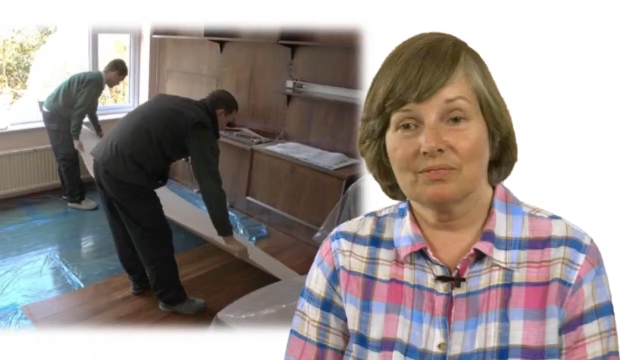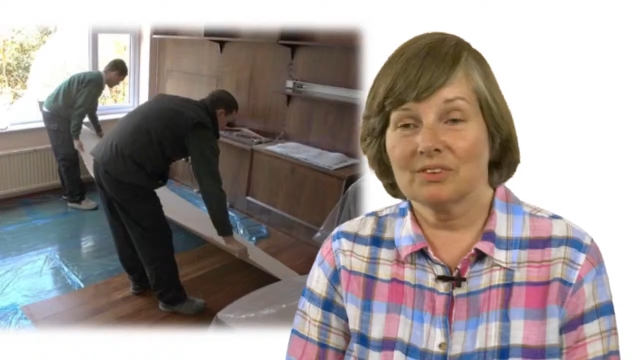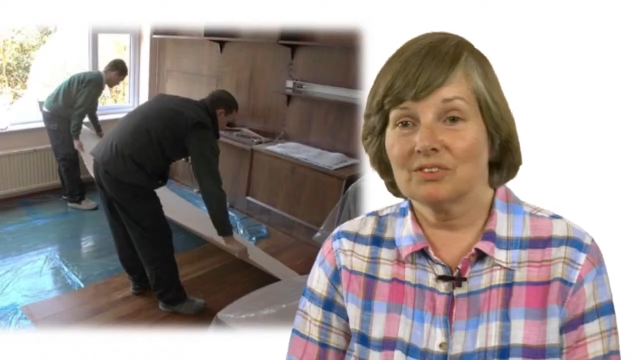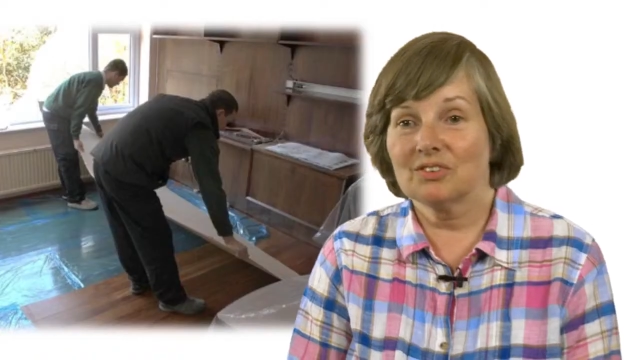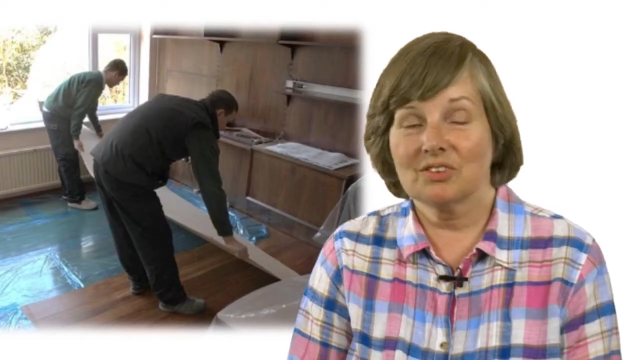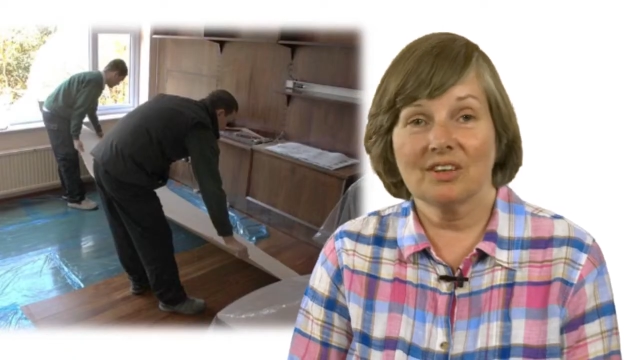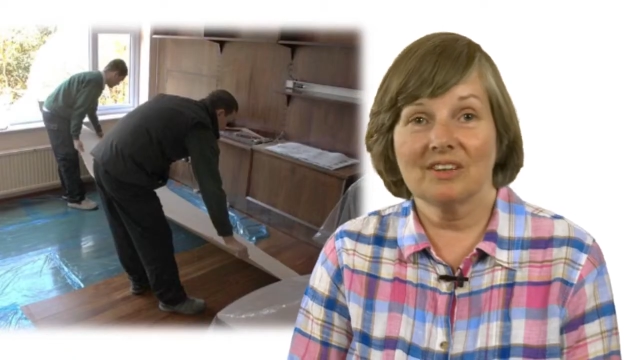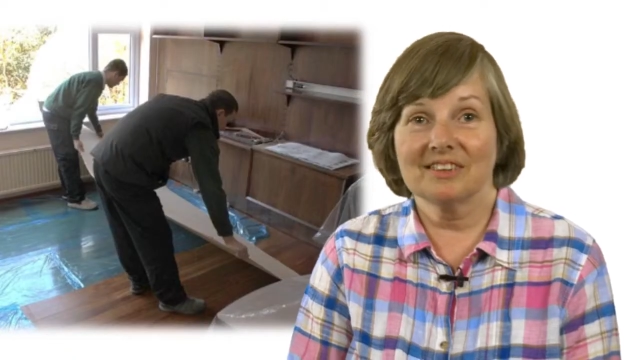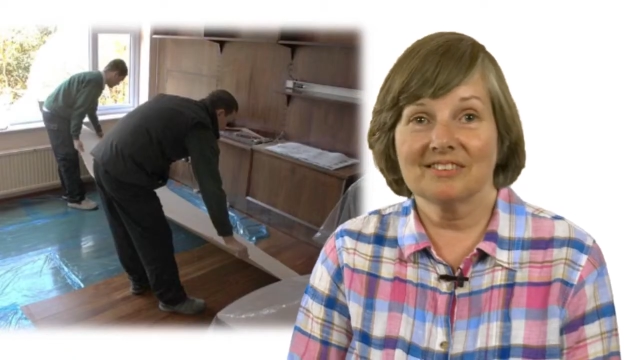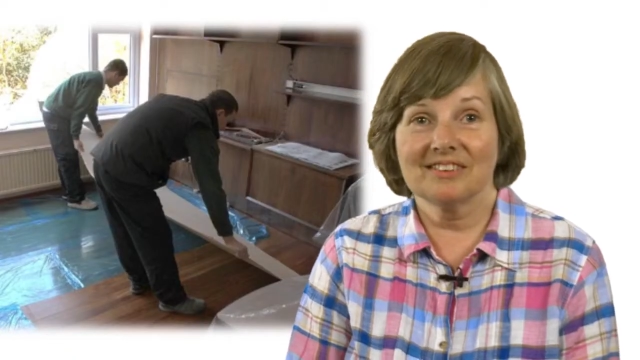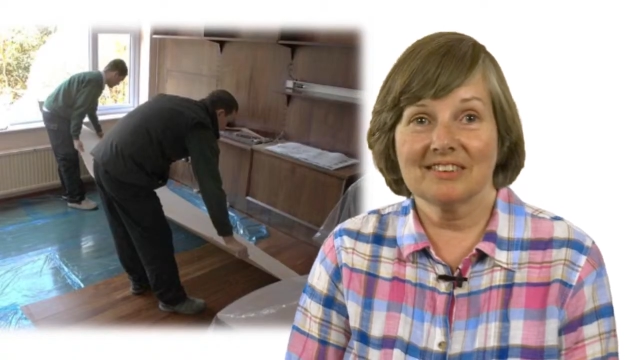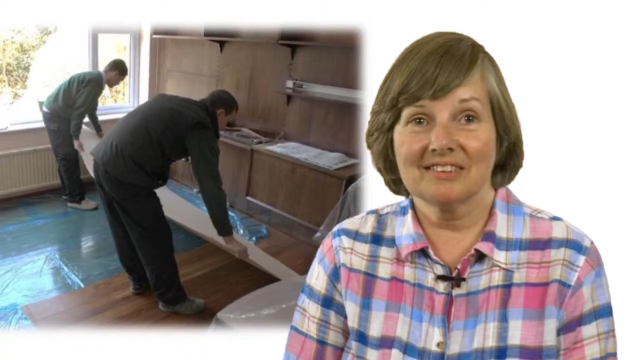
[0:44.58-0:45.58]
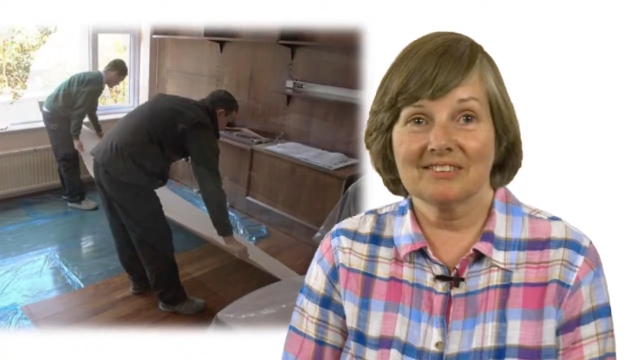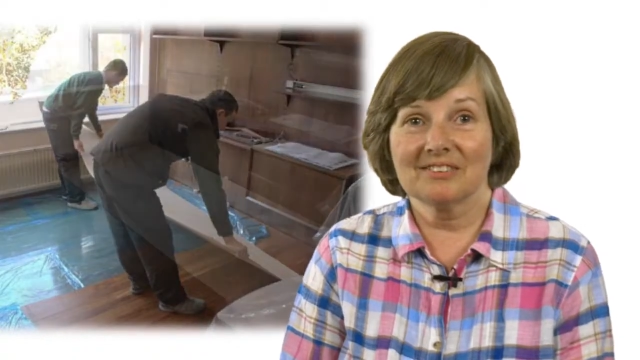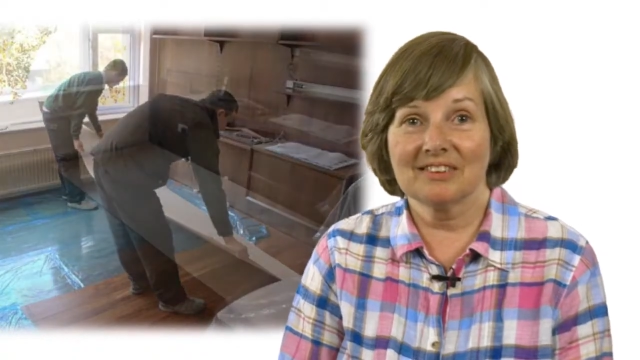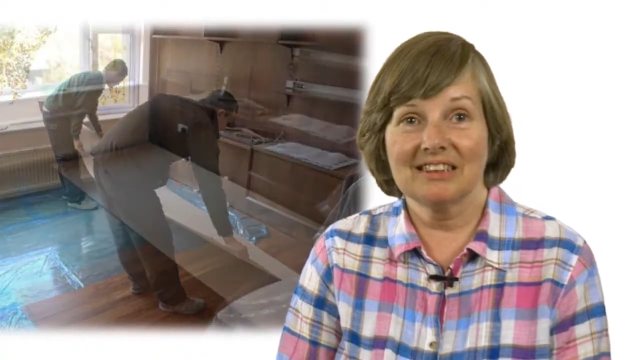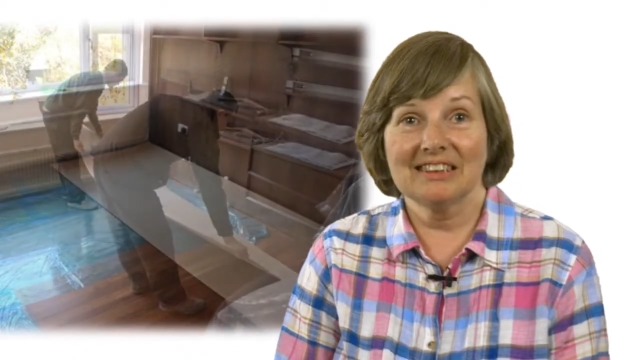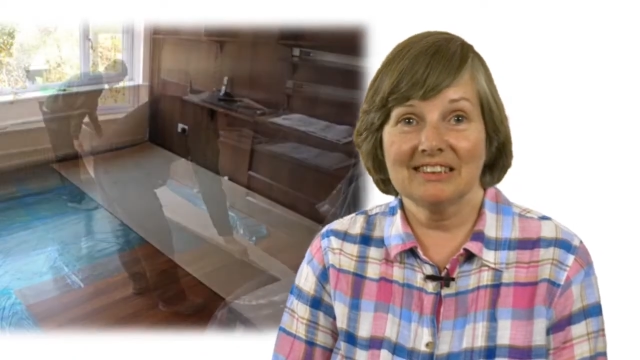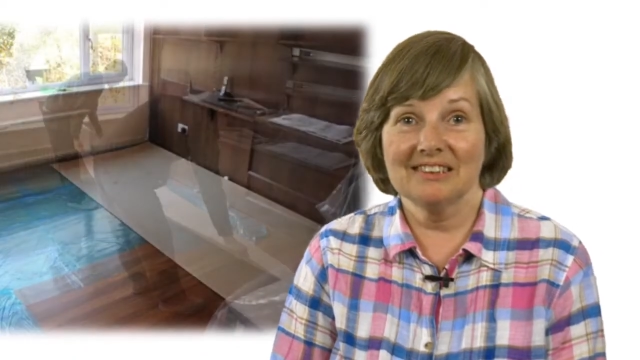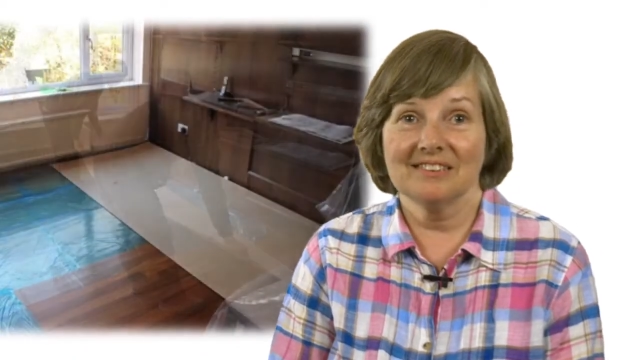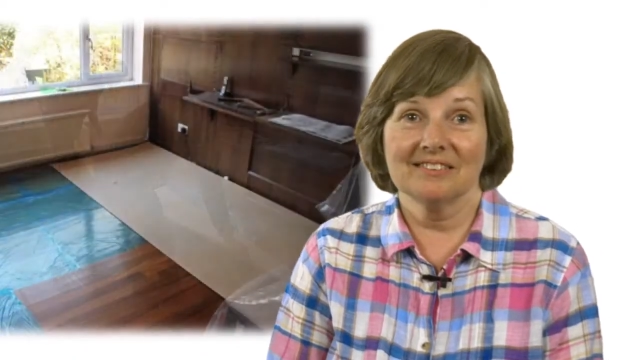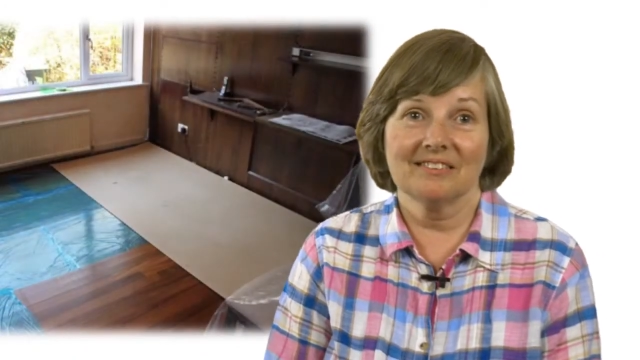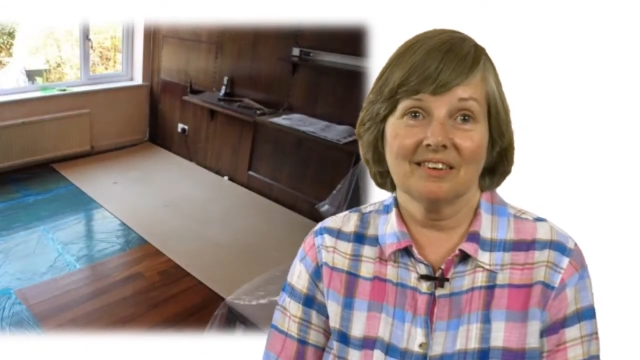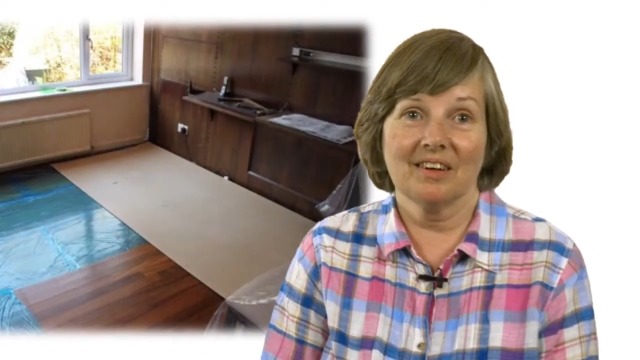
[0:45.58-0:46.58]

Very tidy, clean,